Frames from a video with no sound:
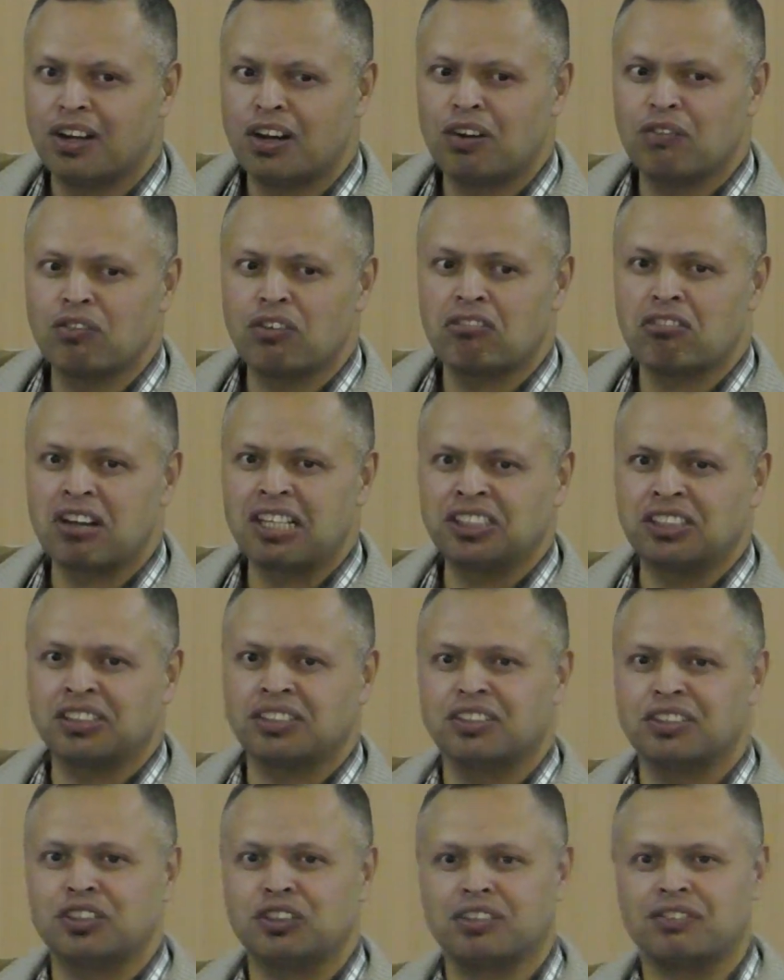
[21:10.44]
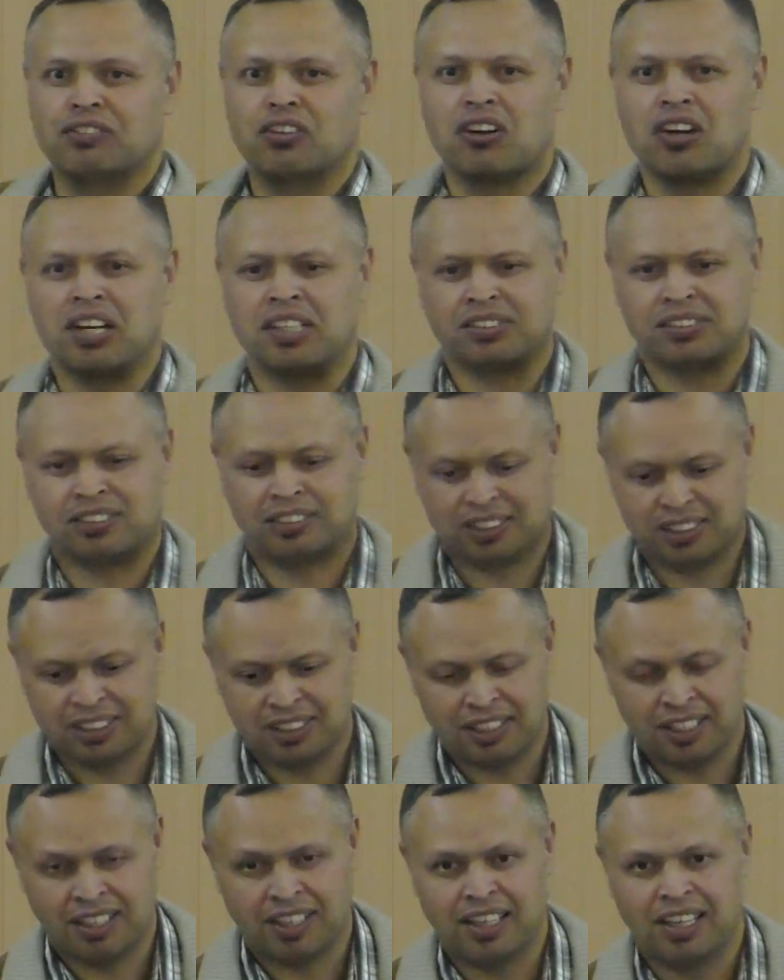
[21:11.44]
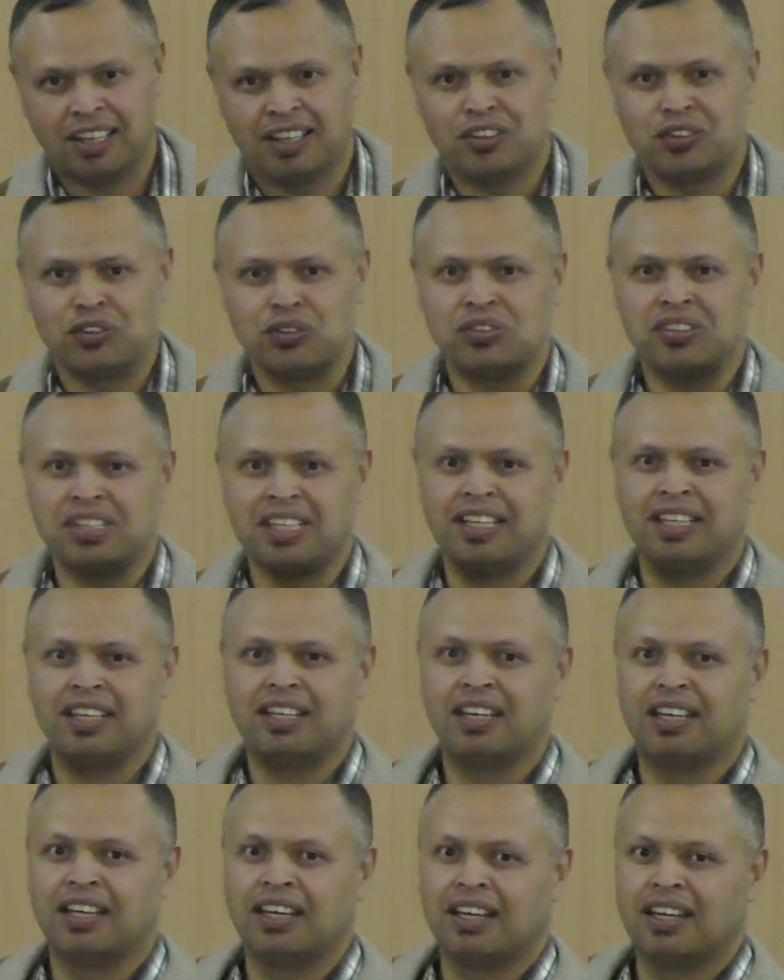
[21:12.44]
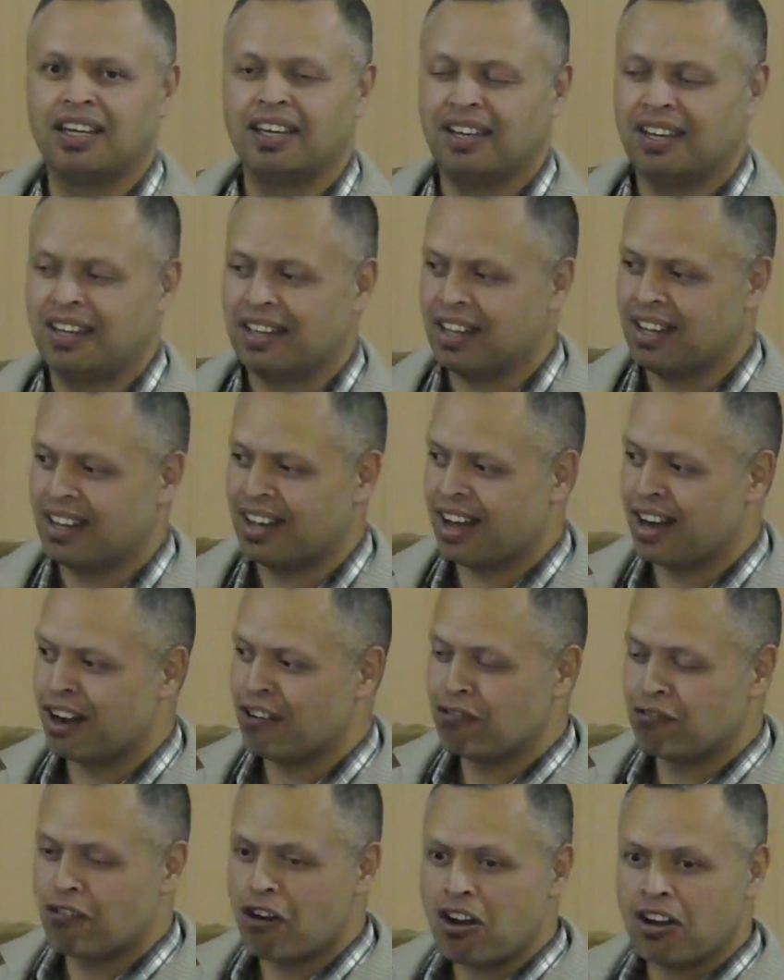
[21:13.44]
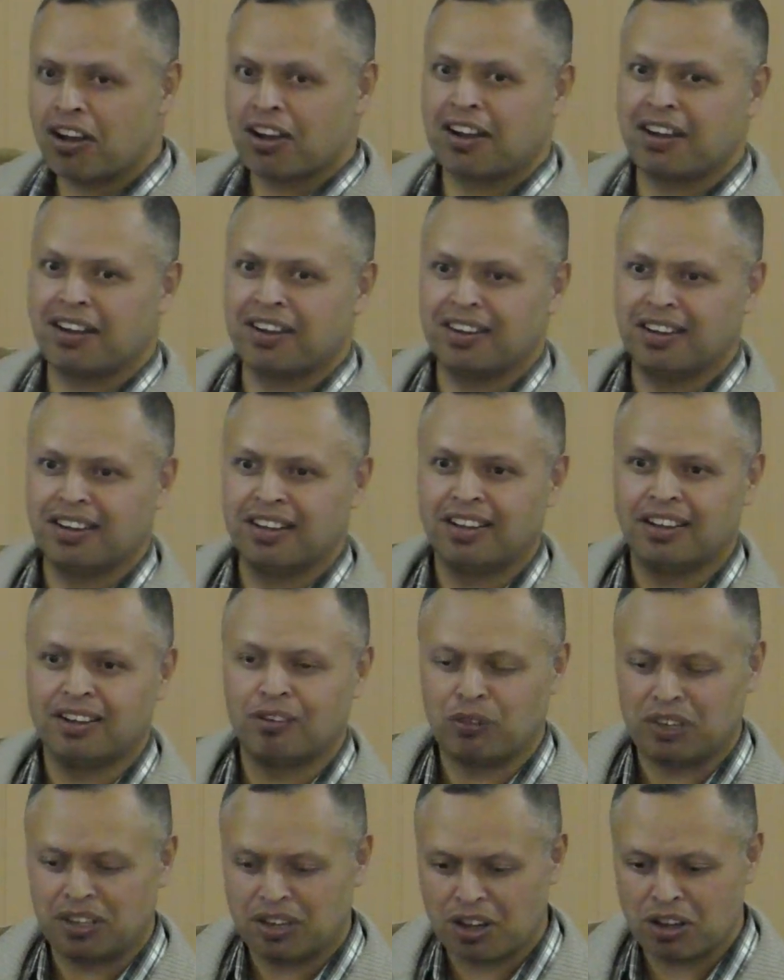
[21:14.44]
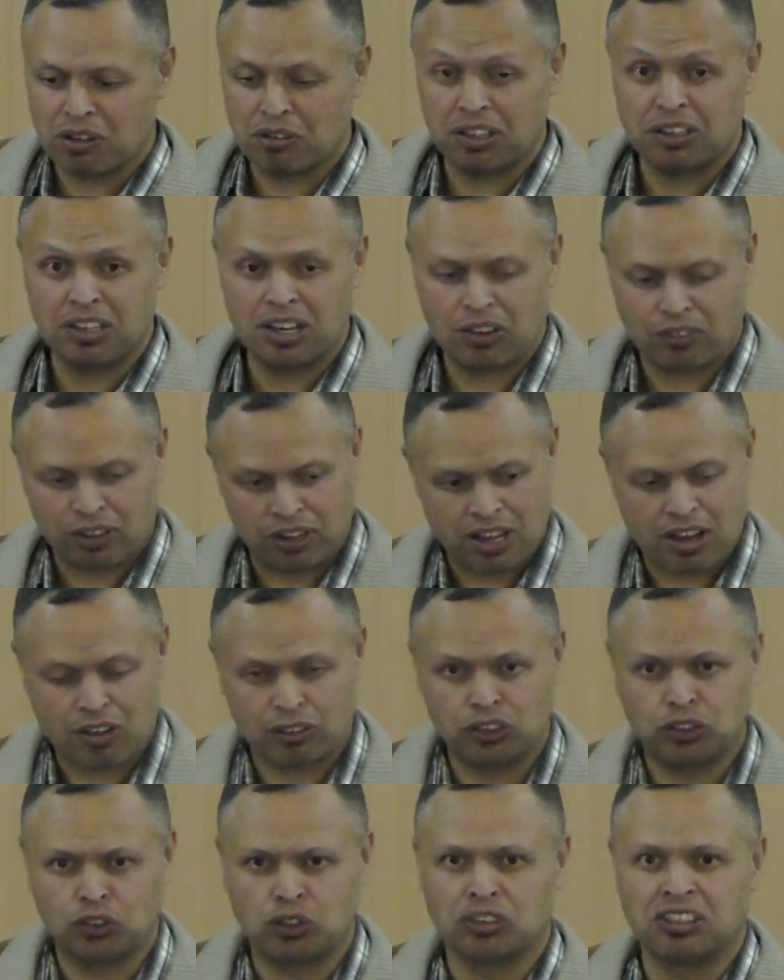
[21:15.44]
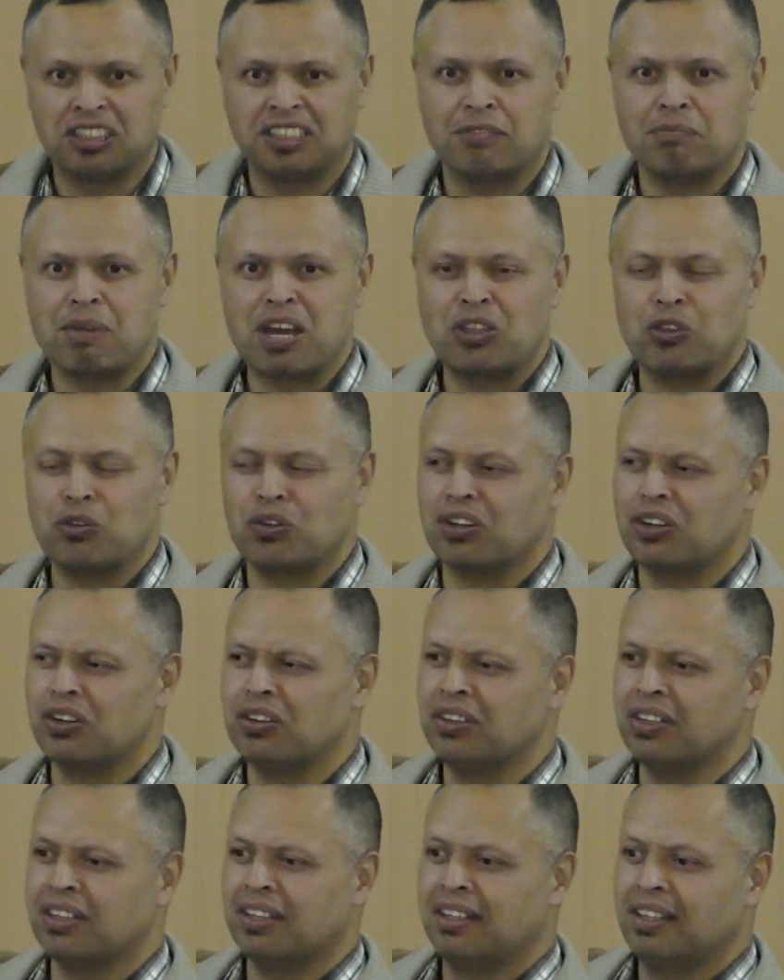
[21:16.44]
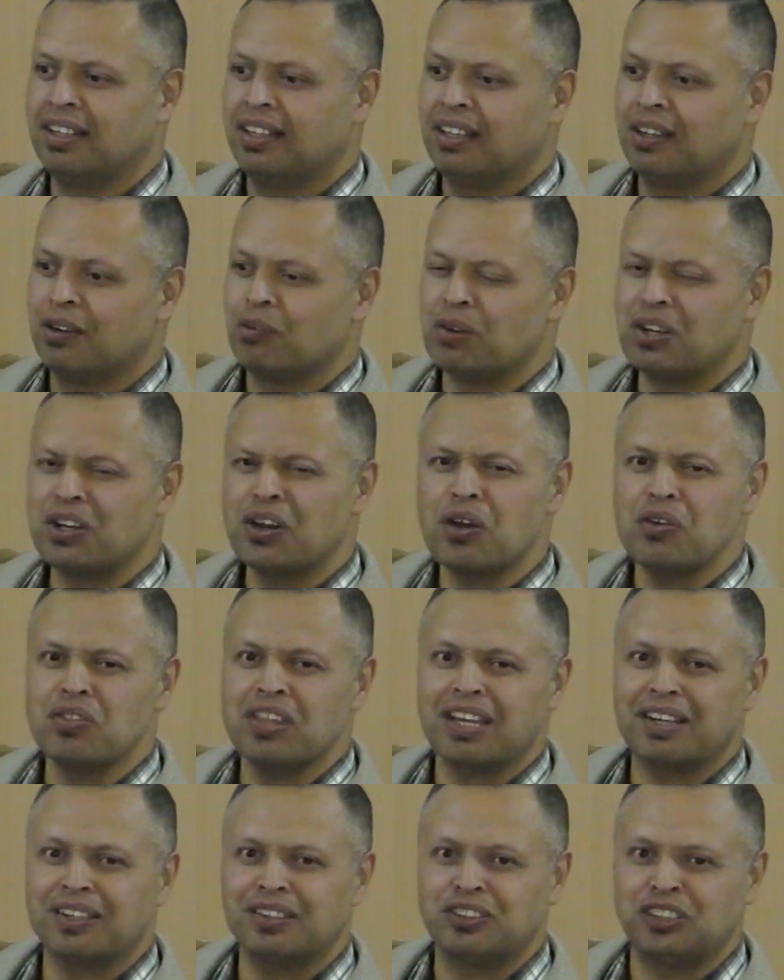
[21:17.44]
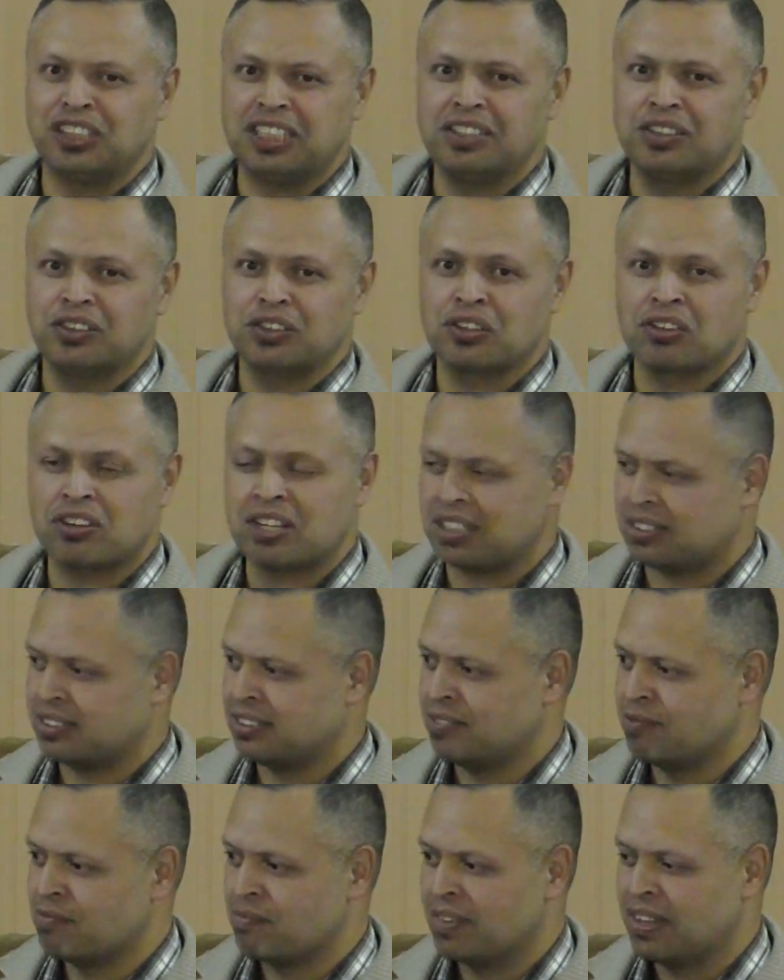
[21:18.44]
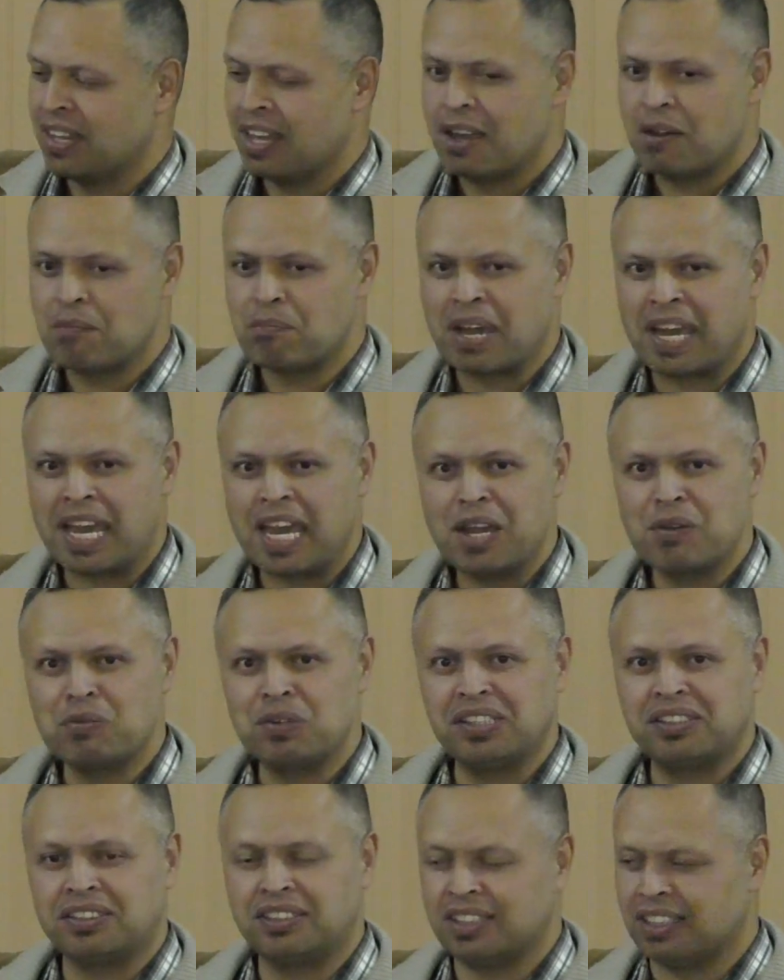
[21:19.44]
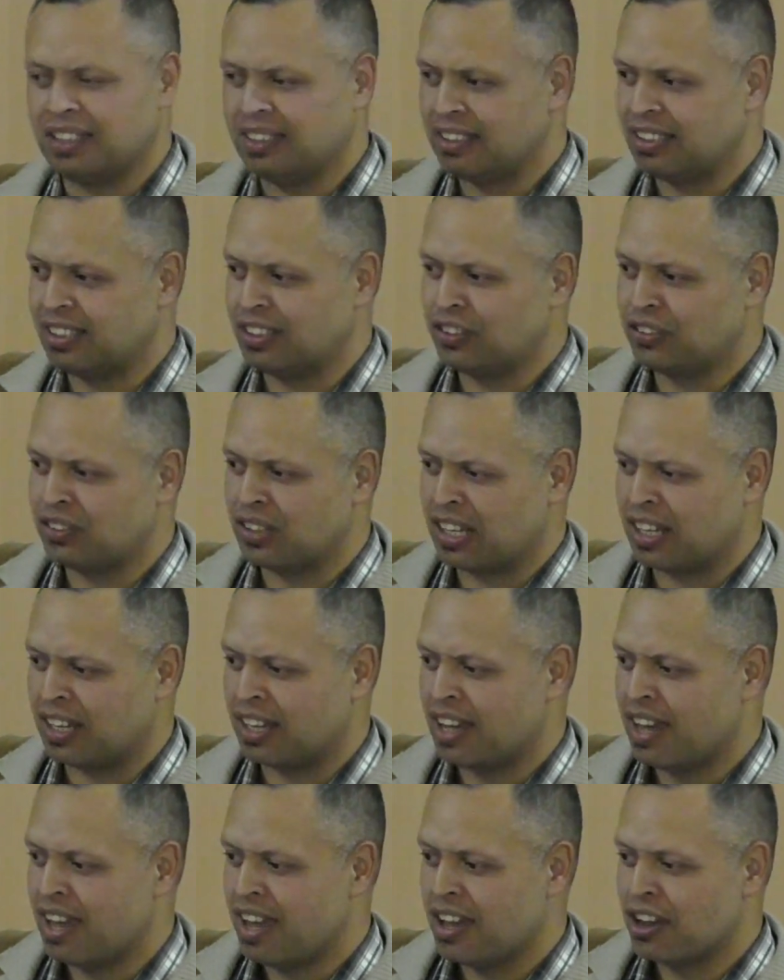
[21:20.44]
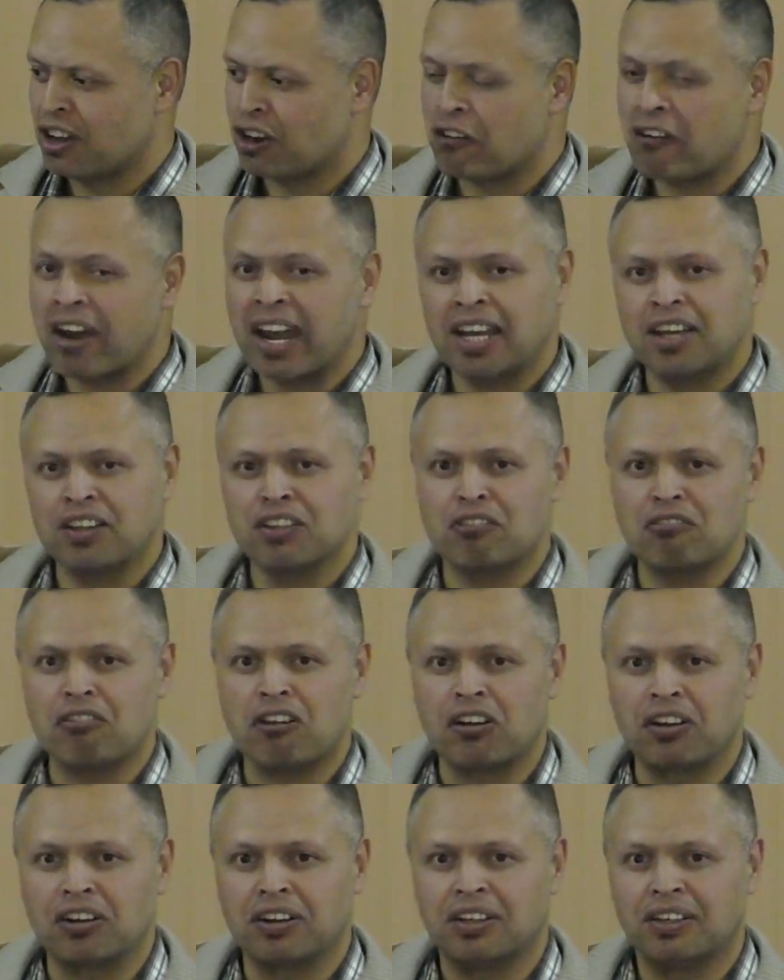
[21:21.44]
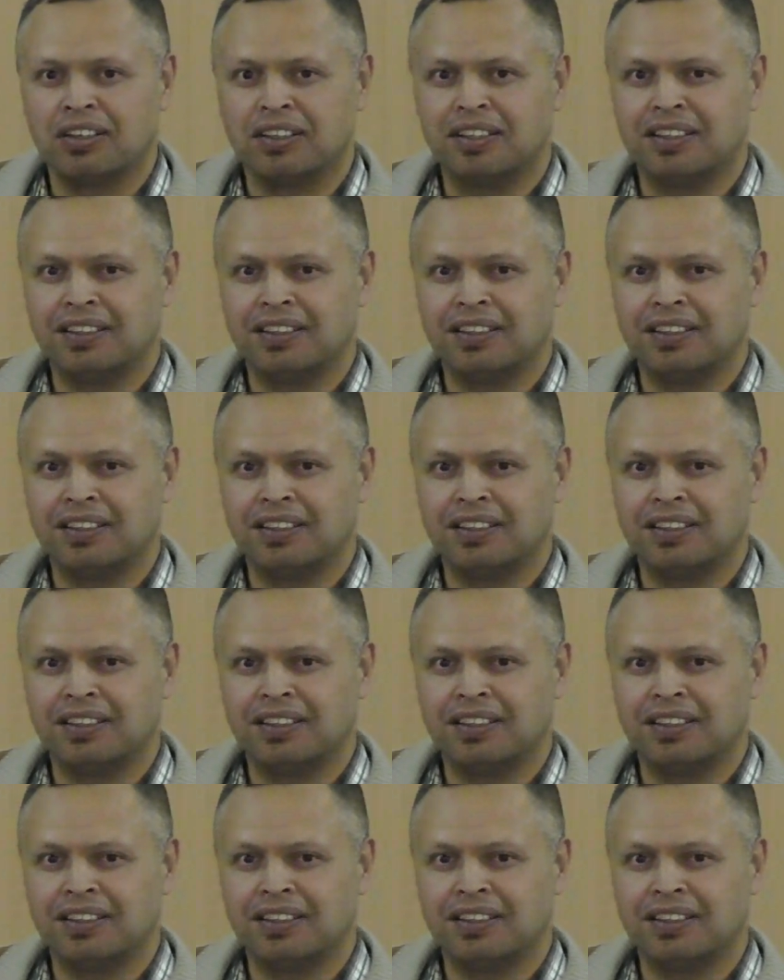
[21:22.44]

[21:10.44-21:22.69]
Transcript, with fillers: of the righteousness of Christ. You see, a rock, we know in our, in our stories of Matthew and Luke, we know that is Jesus Christ. But here we see it is a crack in the rock.